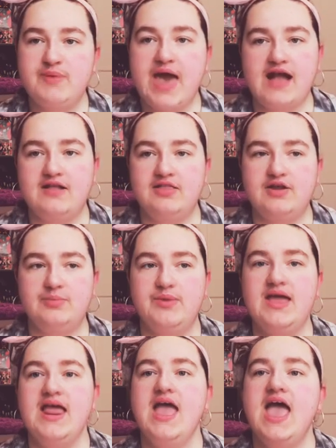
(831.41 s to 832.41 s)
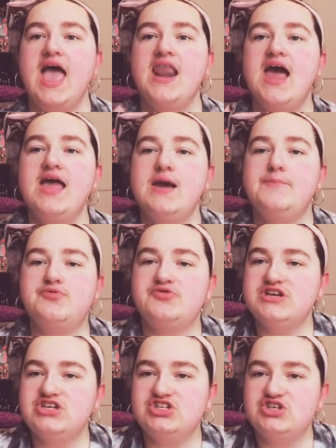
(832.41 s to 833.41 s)
back a little bit, and I
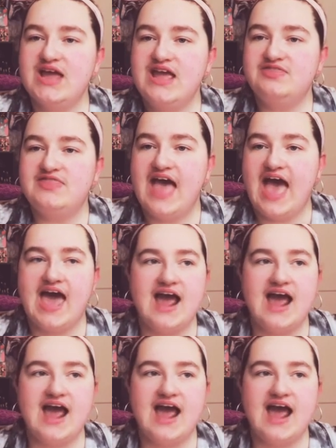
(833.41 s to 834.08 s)
appreciate that.